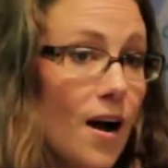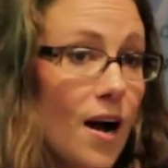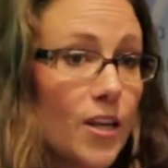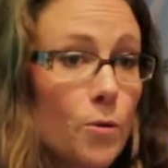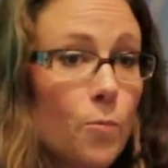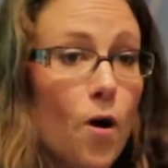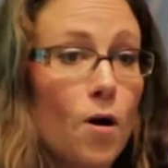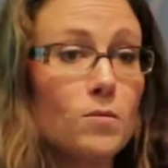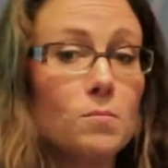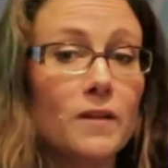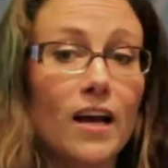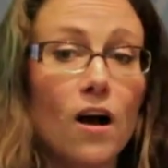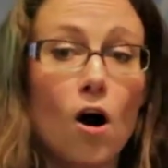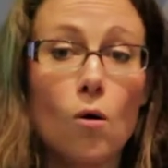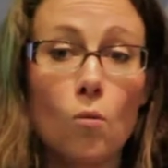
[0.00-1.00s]
You probably
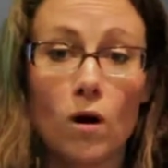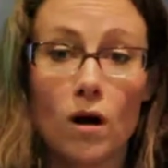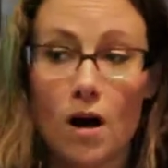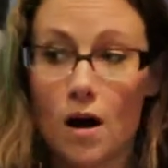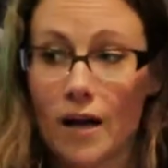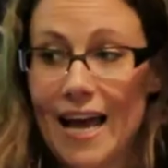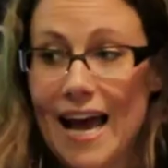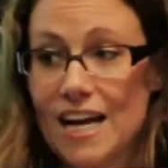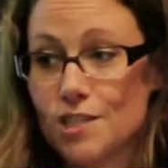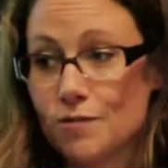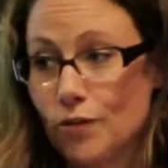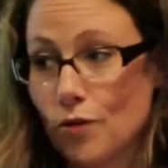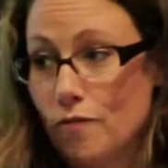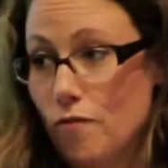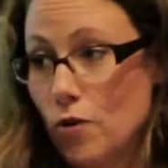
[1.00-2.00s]
all work on cash
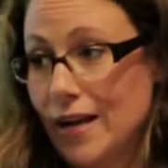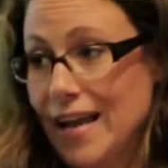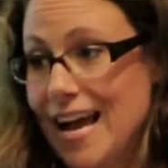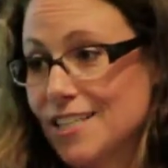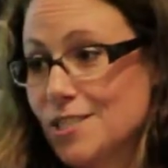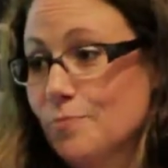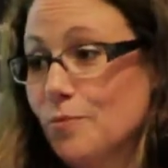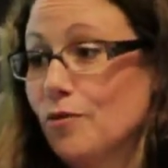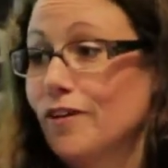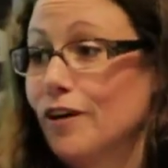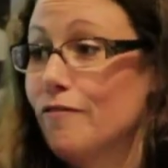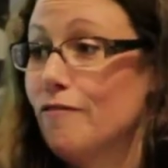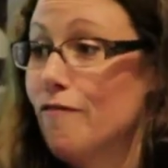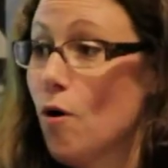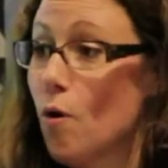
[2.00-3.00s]
flow forecasts moving
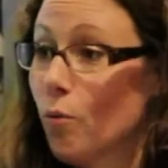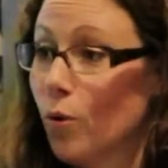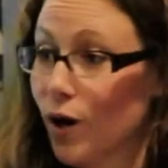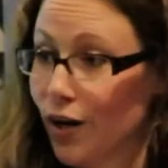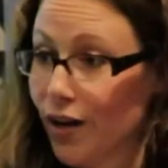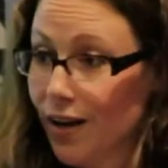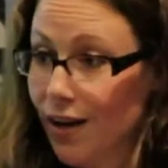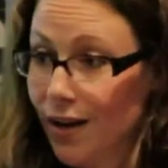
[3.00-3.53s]
forward